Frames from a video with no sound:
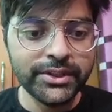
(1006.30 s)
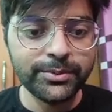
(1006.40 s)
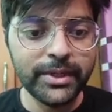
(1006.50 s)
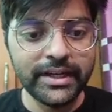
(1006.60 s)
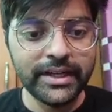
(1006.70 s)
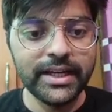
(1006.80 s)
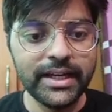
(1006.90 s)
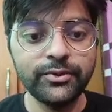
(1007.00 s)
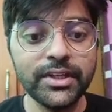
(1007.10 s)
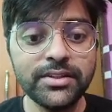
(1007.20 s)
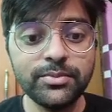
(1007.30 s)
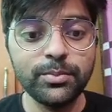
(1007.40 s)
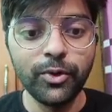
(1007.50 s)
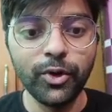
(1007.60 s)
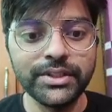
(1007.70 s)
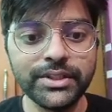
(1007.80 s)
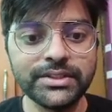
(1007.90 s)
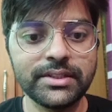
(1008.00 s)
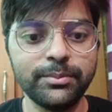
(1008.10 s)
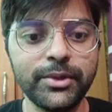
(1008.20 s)
player, that was Boris,
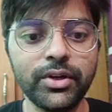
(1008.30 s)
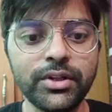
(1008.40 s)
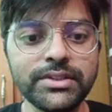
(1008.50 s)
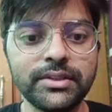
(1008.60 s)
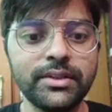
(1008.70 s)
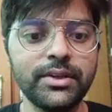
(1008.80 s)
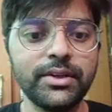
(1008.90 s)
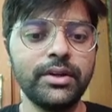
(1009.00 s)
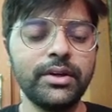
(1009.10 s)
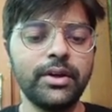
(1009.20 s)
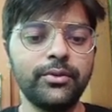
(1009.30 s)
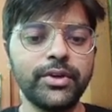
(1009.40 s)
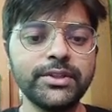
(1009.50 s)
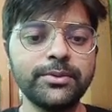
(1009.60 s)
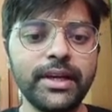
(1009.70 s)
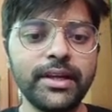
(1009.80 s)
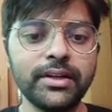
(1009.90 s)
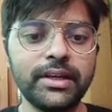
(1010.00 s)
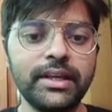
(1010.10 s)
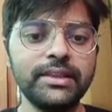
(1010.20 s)
because first player
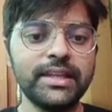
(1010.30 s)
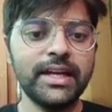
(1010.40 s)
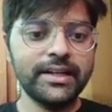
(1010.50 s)
in that